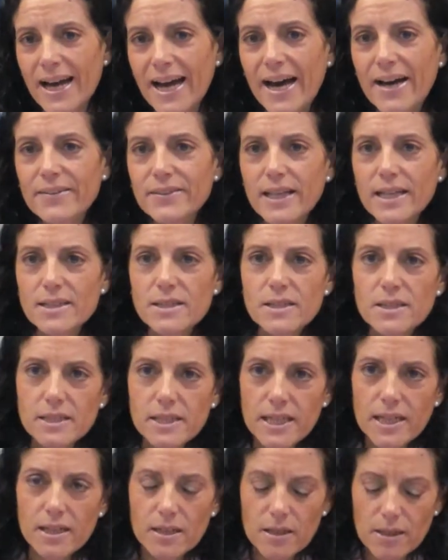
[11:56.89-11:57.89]
and that
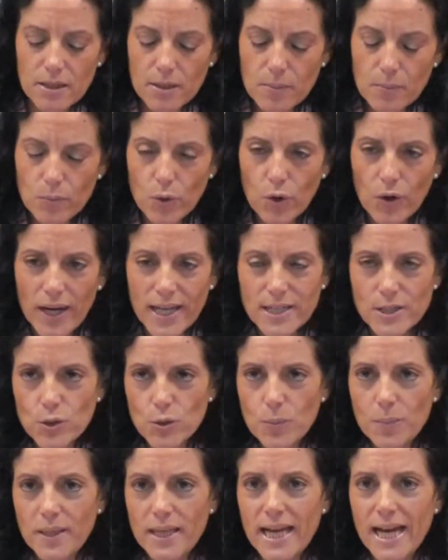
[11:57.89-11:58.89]
still more has
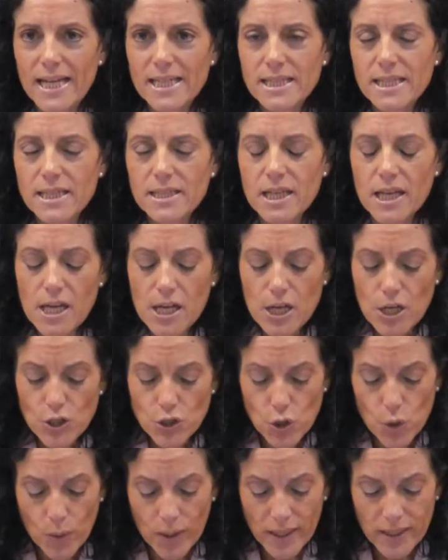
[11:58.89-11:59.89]
to be added.
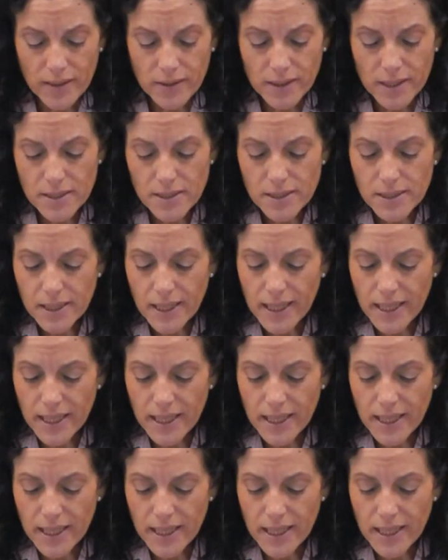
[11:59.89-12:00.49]
So in this